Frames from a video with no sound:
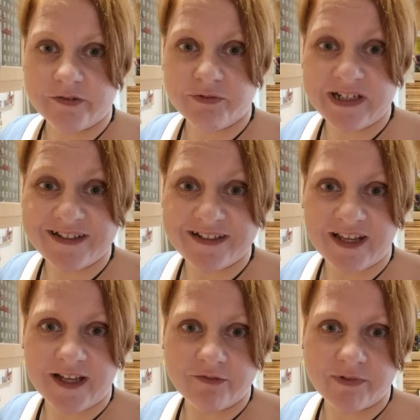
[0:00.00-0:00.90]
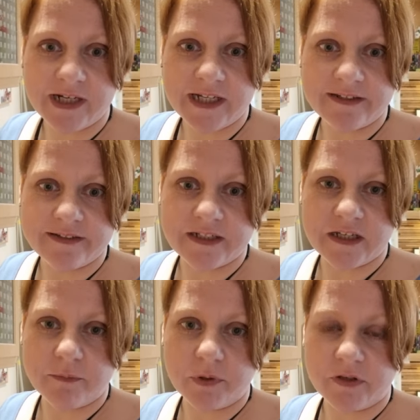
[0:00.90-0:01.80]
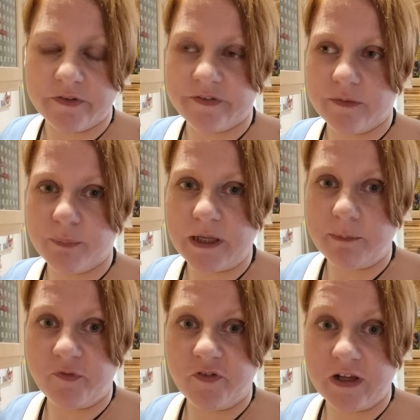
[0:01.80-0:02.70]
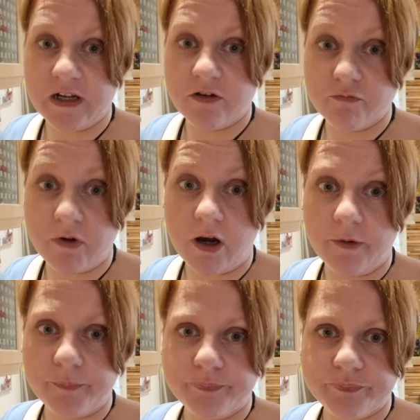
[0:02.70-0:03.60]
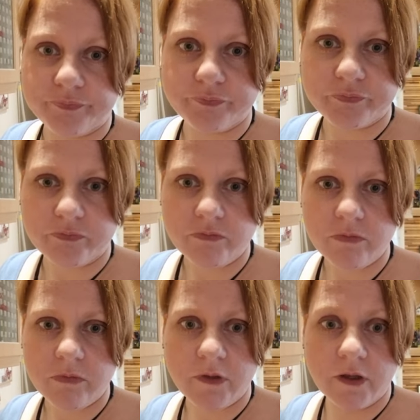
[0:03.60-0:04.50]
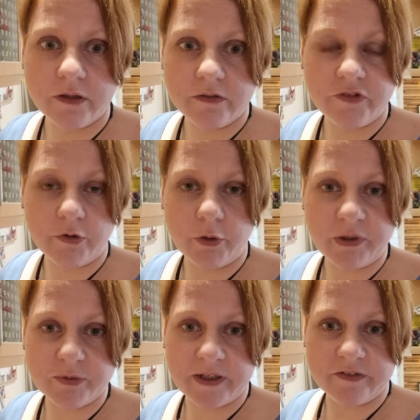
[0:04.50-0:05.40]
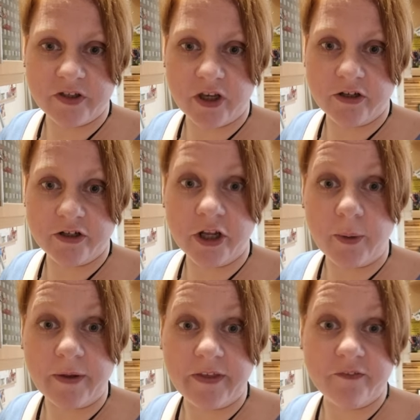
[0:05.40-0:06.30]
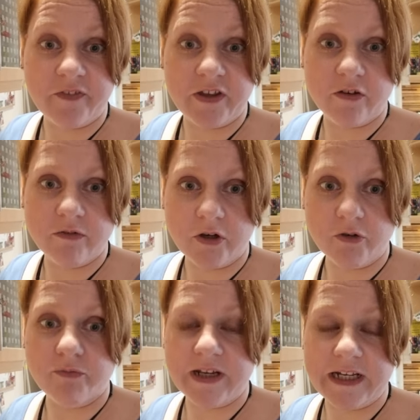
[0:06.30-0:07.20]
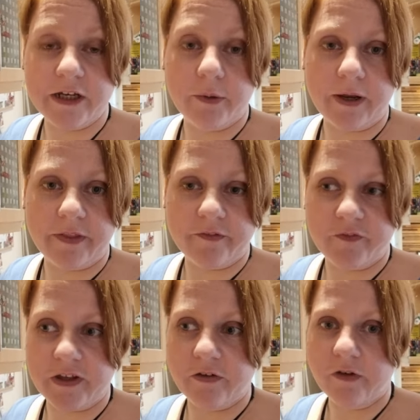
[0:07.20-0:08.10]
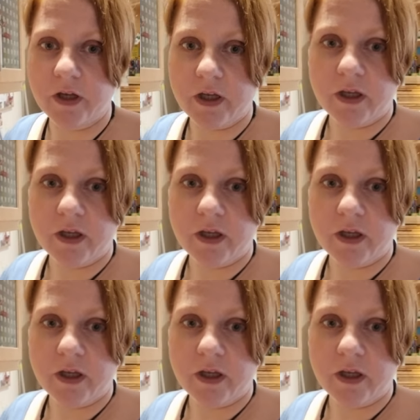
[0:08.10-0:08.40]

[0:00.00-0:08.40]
it's really sad, really, isn't it? Because some people feel in a rut and don't know which way to turn. I know how that feel. I really know how that feel.